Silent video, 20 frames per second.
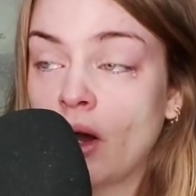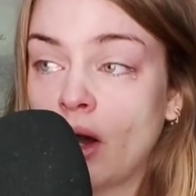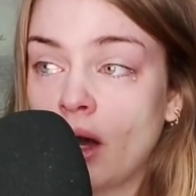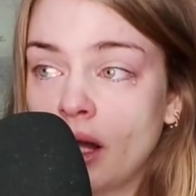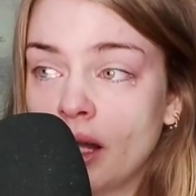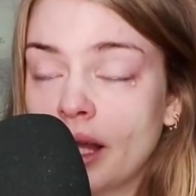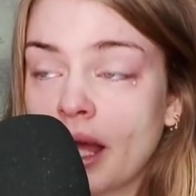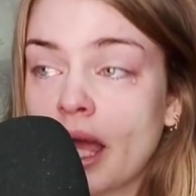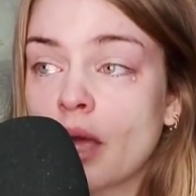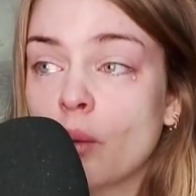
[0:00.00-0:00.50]

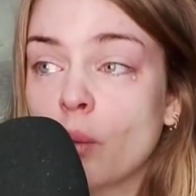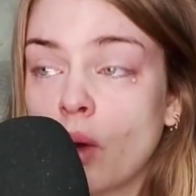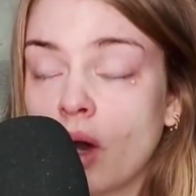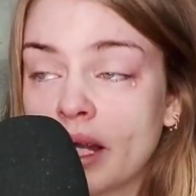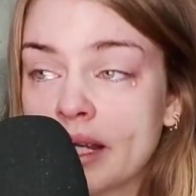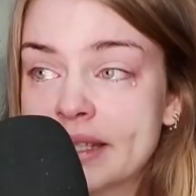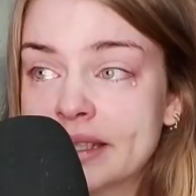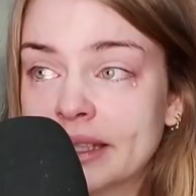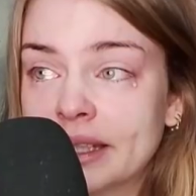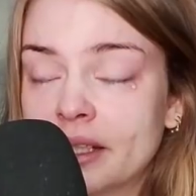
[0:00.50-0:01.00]
all I
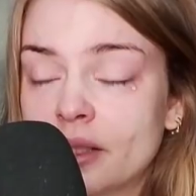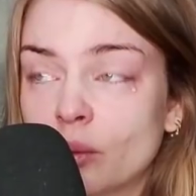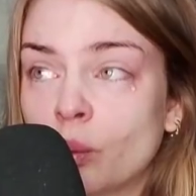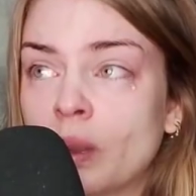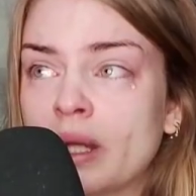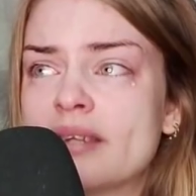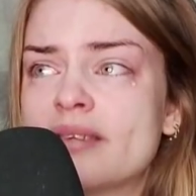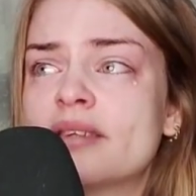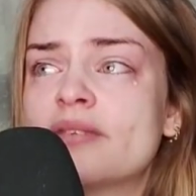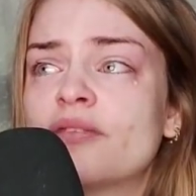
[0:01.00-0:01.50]

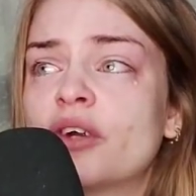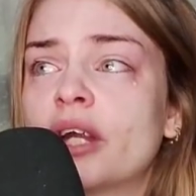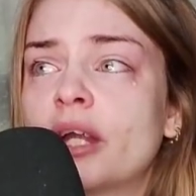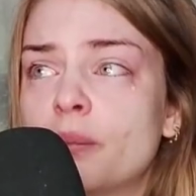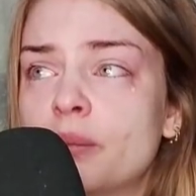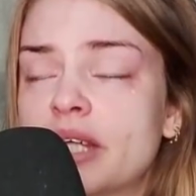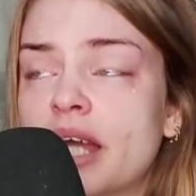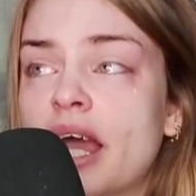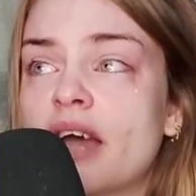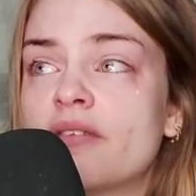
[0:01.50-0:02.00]
wanted was for
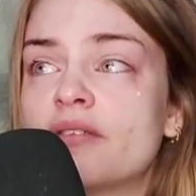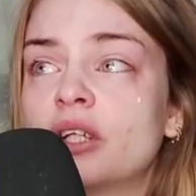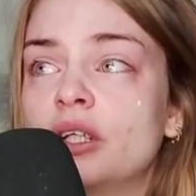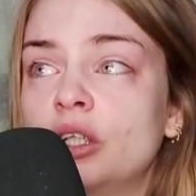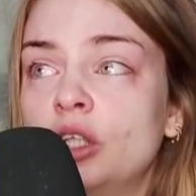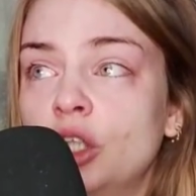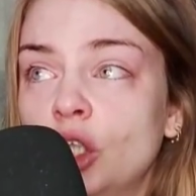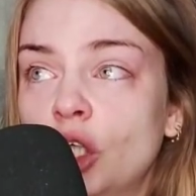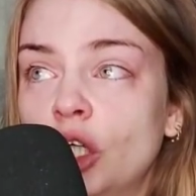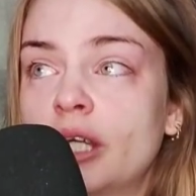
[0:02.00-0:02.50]
him to have to
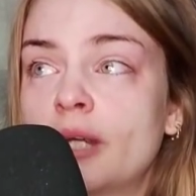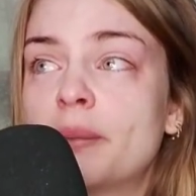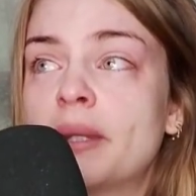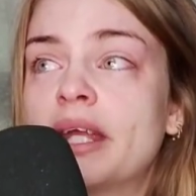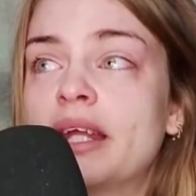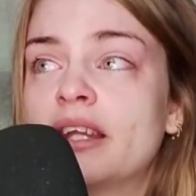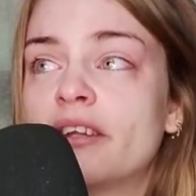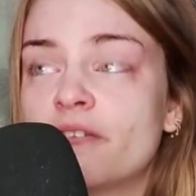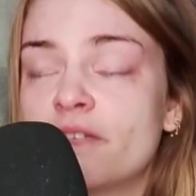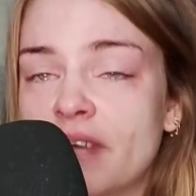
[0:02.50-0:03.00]
look
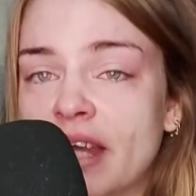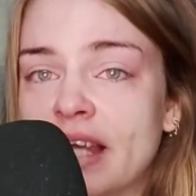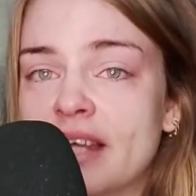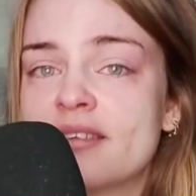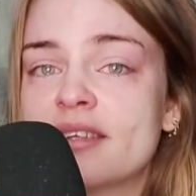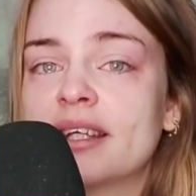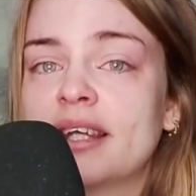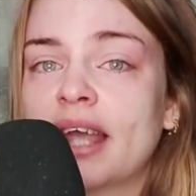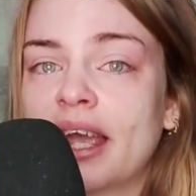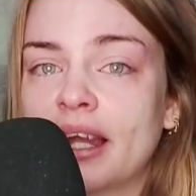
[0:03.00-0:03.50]
me in the
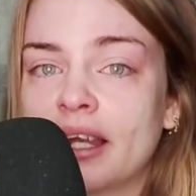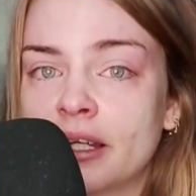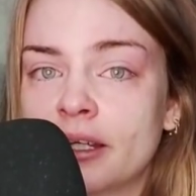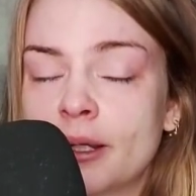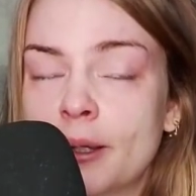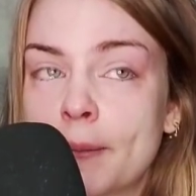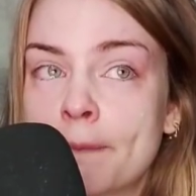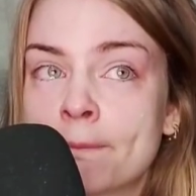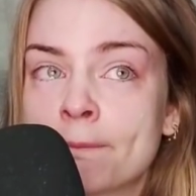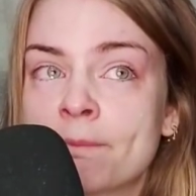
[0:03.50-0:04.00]
face
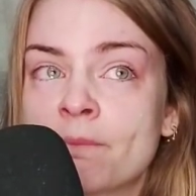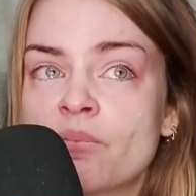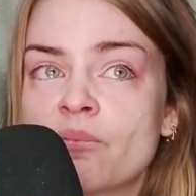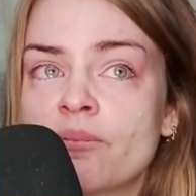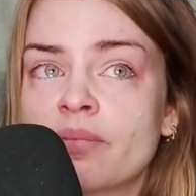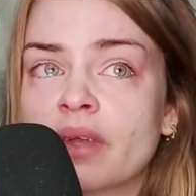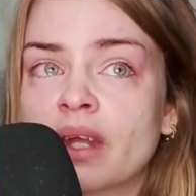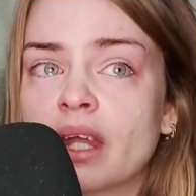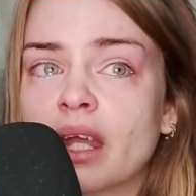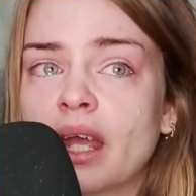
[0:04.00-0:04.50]
again
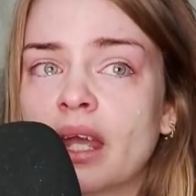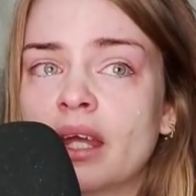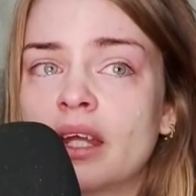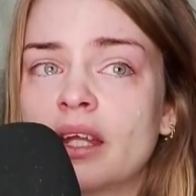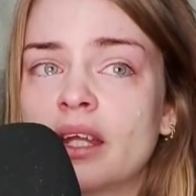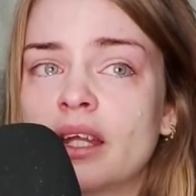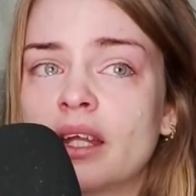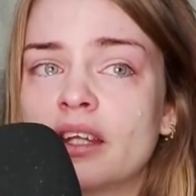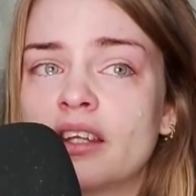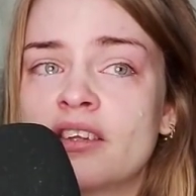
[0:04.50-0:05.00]

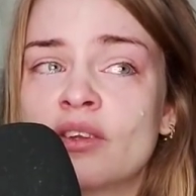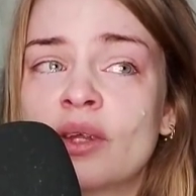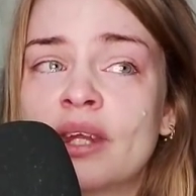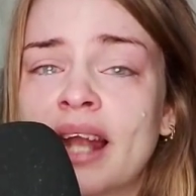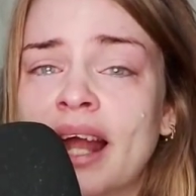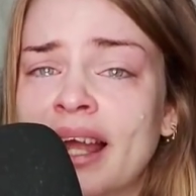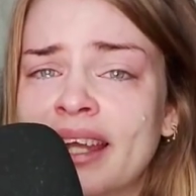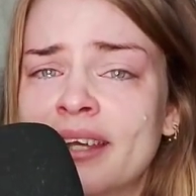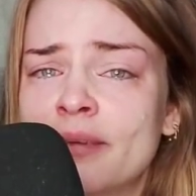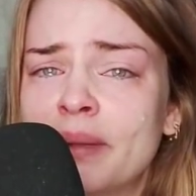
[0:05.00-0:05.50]
so
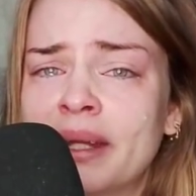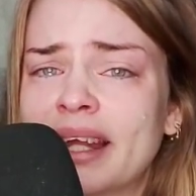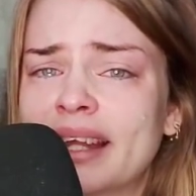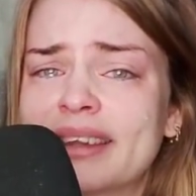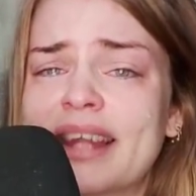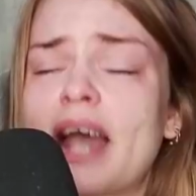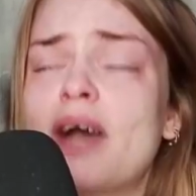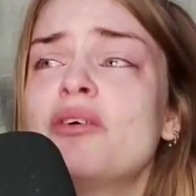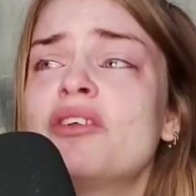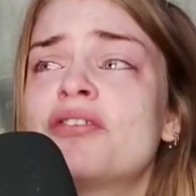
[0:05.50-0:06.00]
that I could be
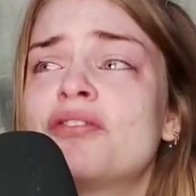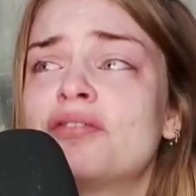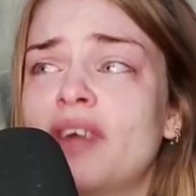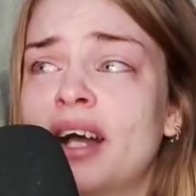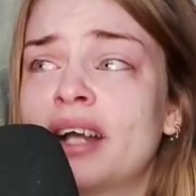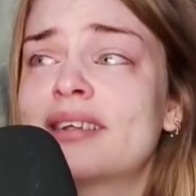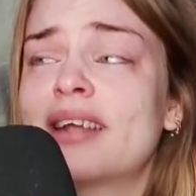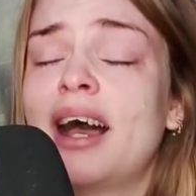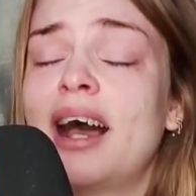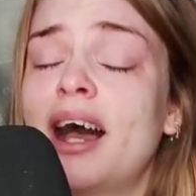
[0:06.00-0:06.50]
like, that was
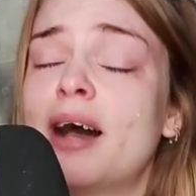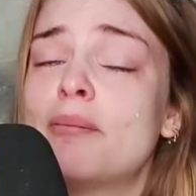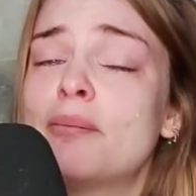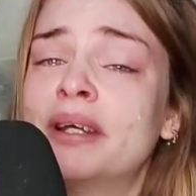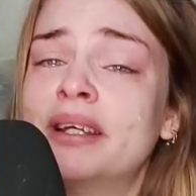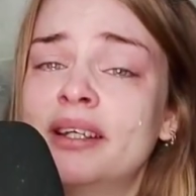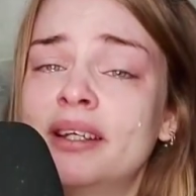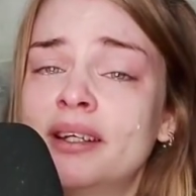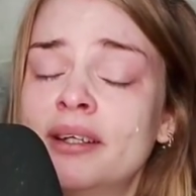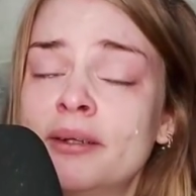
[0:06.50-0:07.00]
fucked
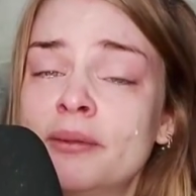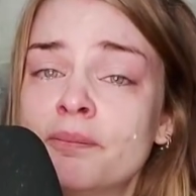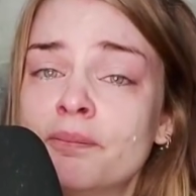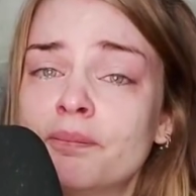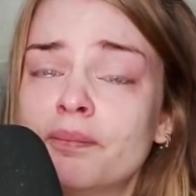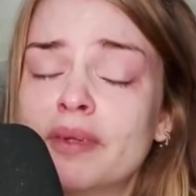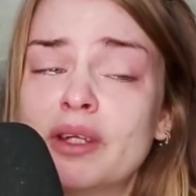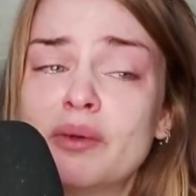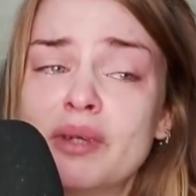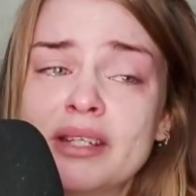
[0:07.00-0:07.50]
up.
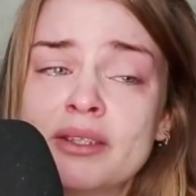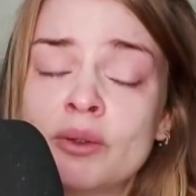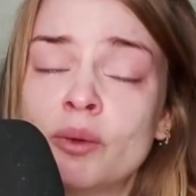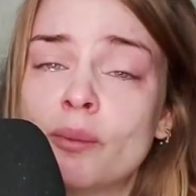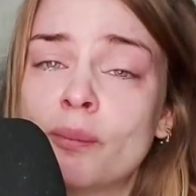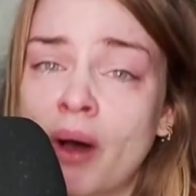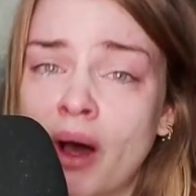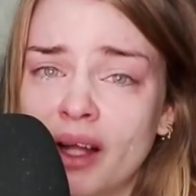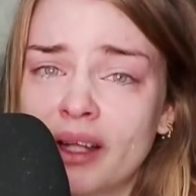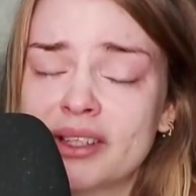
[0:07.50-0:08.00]
You need
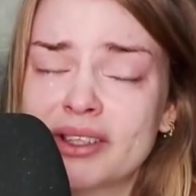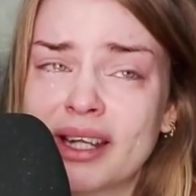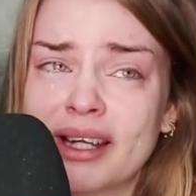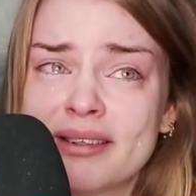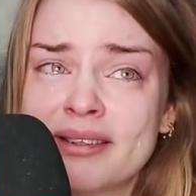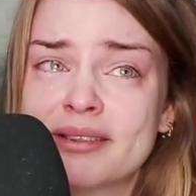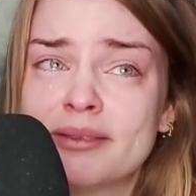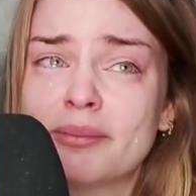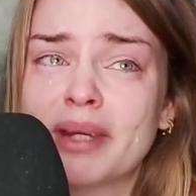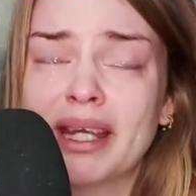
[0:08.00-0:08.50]
to
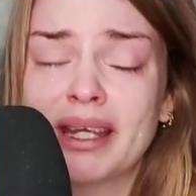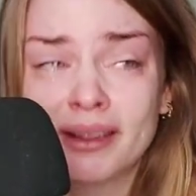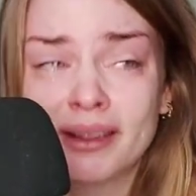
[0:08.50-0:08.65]
apologize to